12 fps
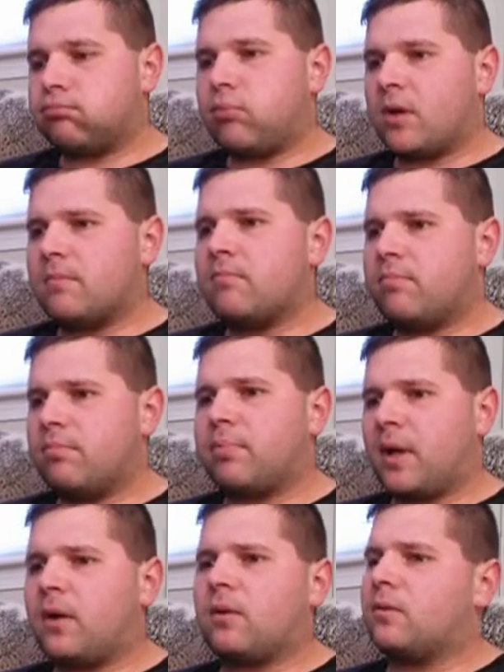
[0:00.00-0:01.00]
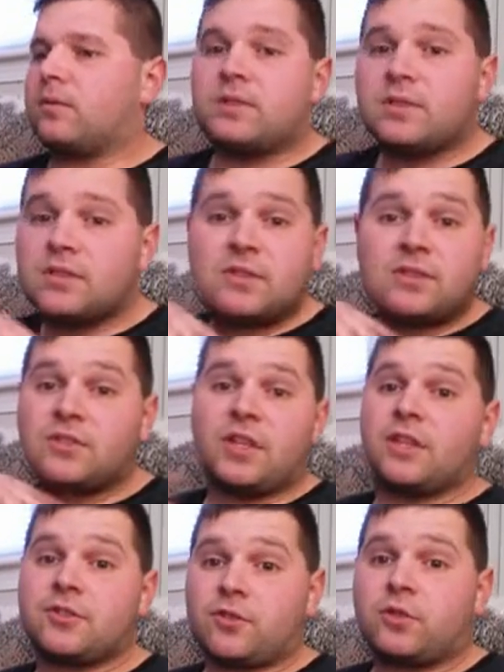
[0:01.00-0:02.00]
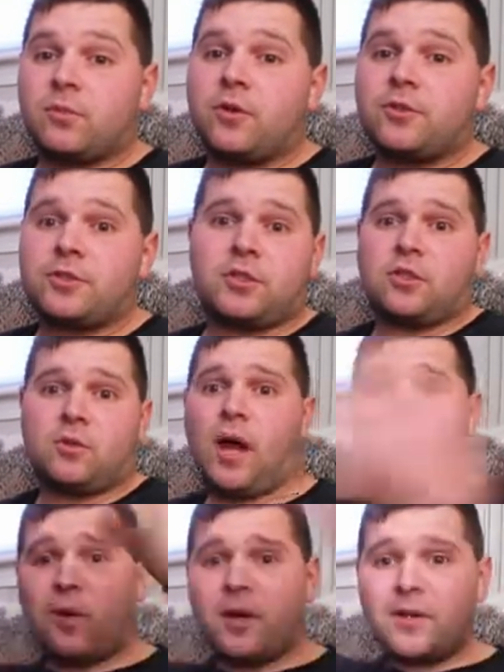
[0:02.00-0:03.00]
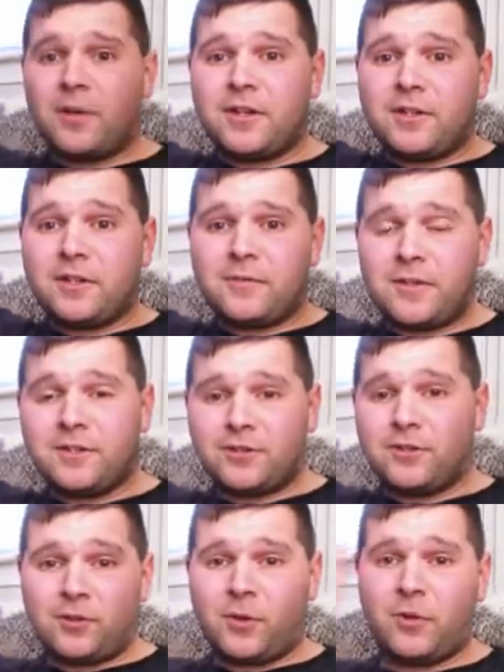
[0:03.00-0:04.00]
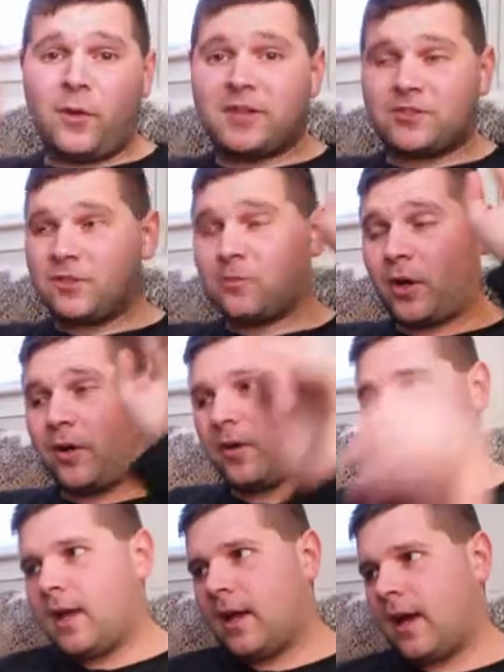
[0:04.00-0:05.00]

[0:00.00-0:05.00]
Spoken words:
when Belle sings her emotion, I want a great adventure in the Great White Somewhere,